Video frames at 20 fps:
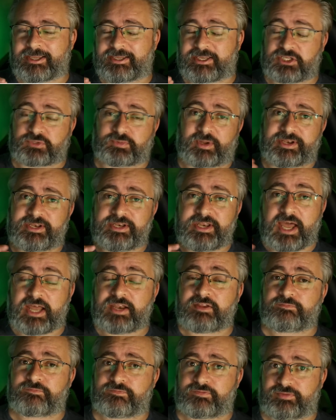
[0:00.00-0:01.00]
guess what?
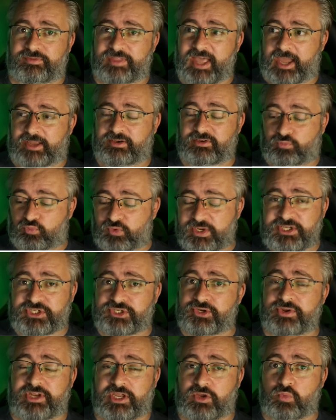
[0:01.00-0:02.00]
None of that
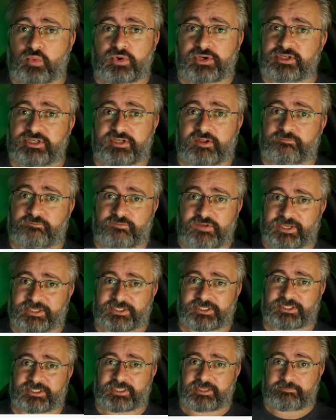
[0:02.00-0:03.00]
reshooting wouldn't have
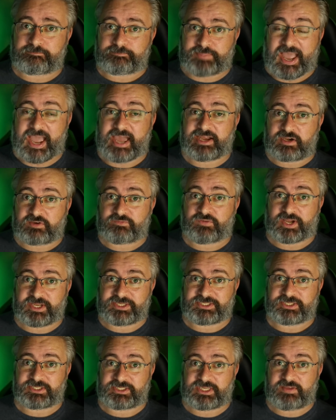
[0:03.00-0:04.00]
fixed the bad
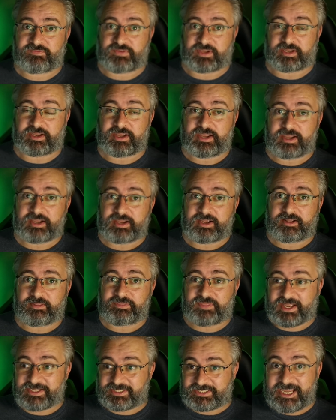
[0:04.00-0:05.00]
advice he's giving.
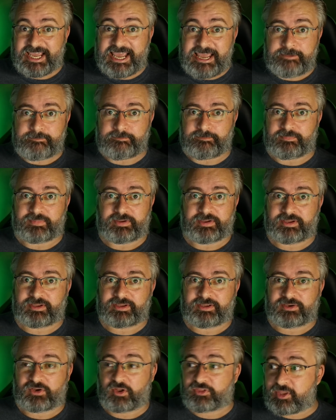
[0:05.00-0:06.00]
That's him,
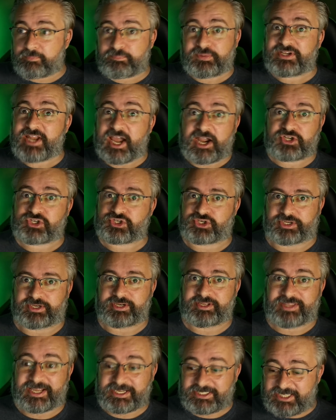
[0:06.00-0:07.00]
not the
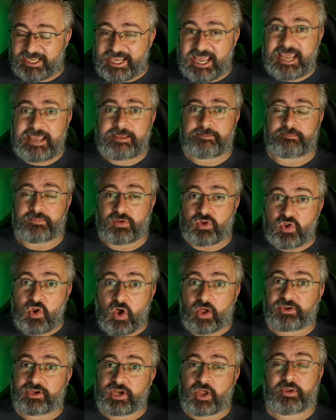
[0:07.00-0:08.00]
production, that's him
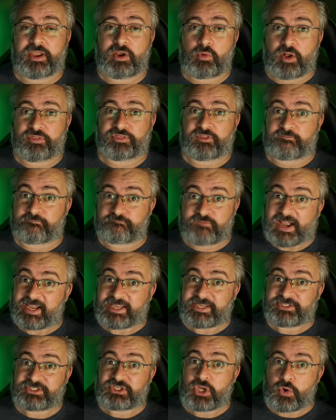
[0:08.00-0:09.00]
not knowing what the
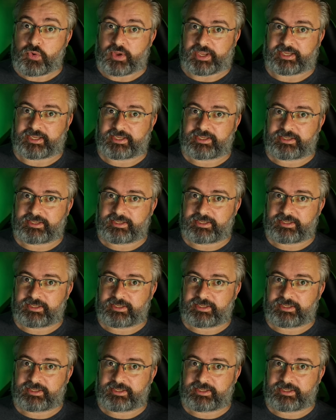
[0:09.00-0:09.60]
he's doing.